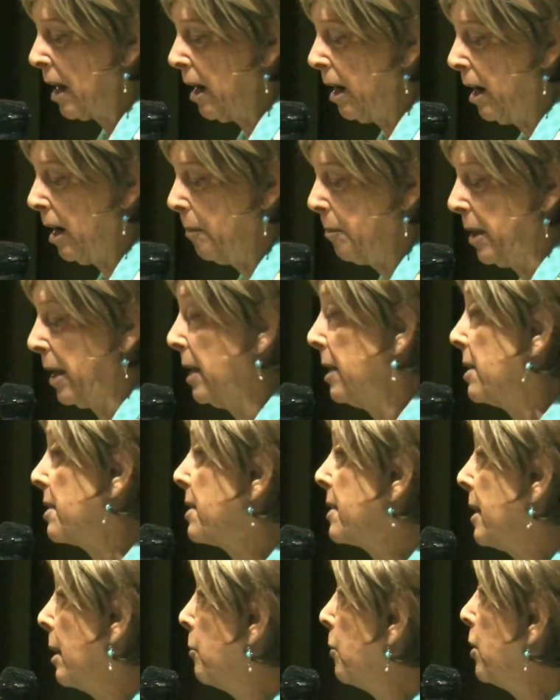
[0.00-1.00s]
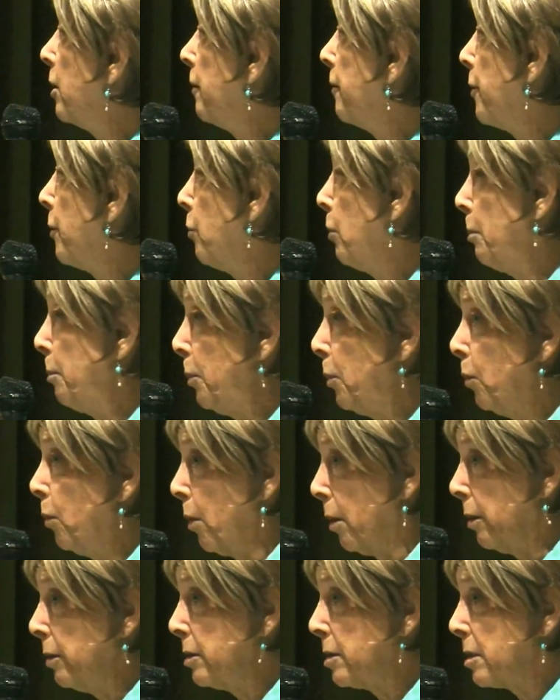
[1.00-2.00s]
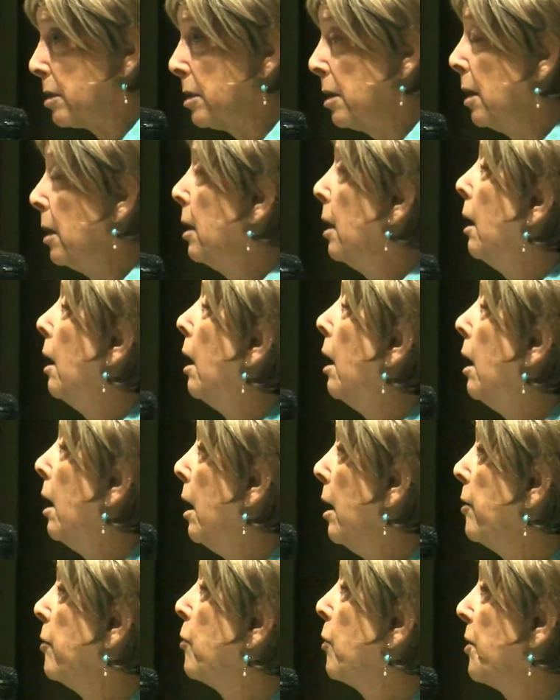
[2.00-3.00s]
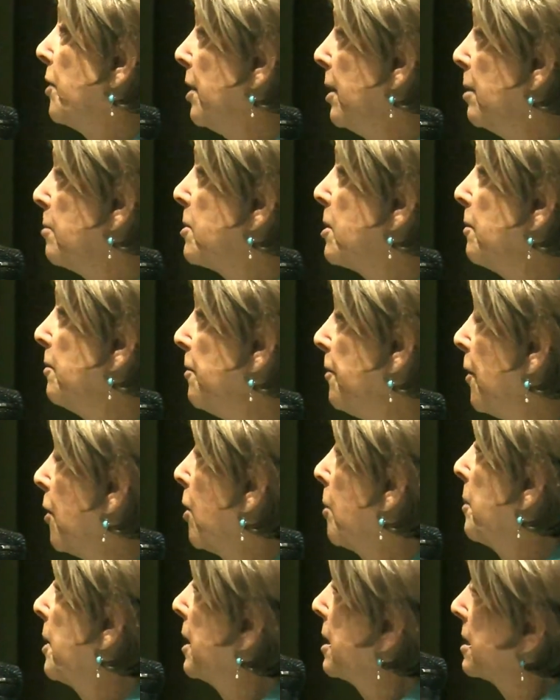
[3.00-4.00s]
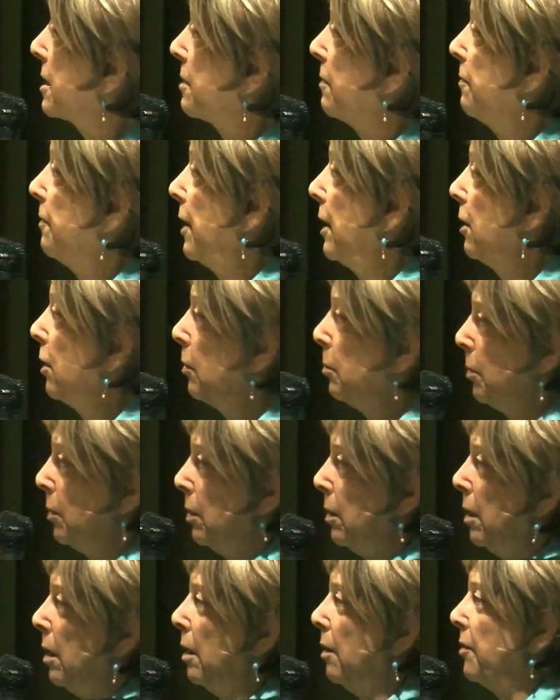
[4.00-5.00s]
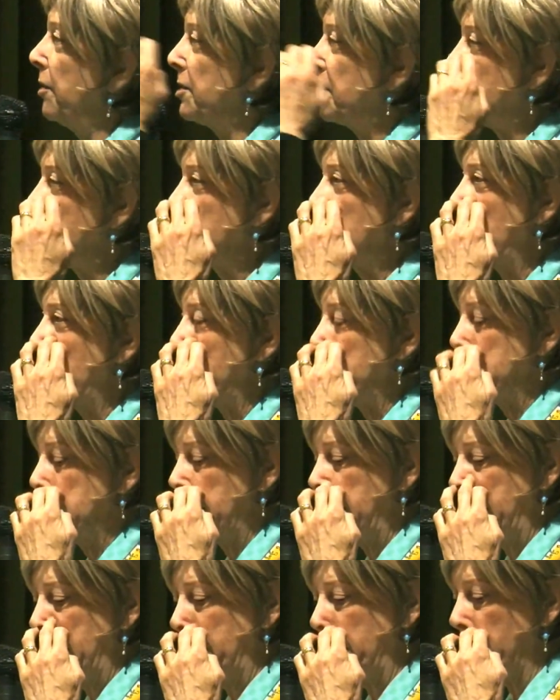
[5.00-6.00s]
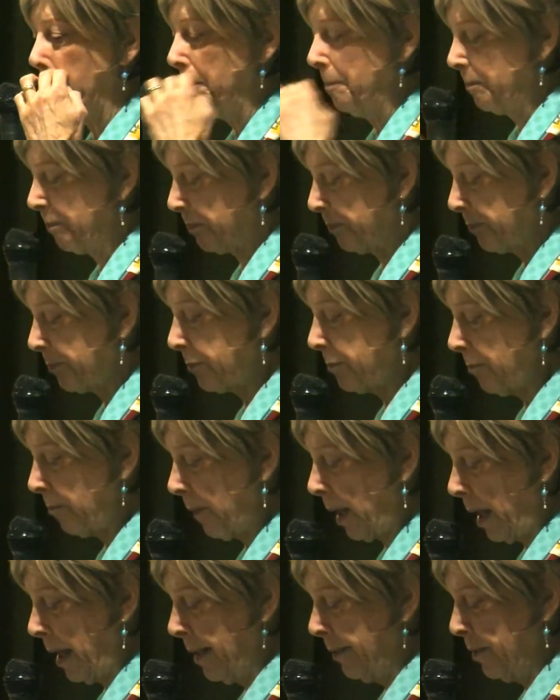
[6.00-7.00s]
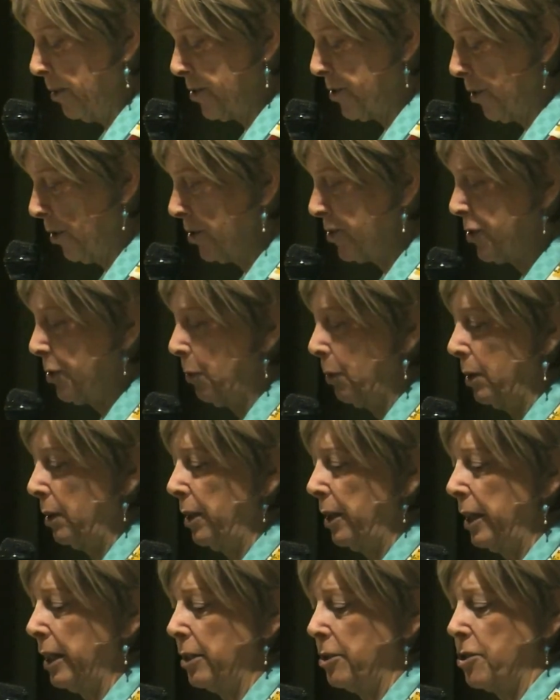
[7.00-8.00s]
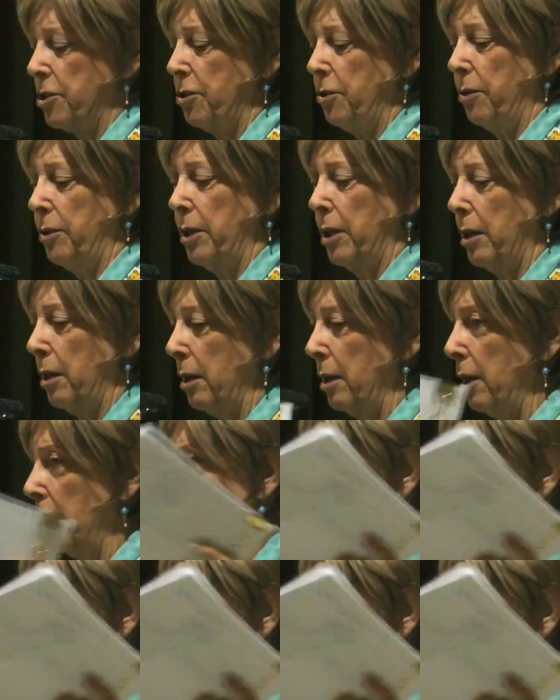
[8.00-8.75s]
And a summary of the report on Northampton farming is available on the display table. And there's also a link to the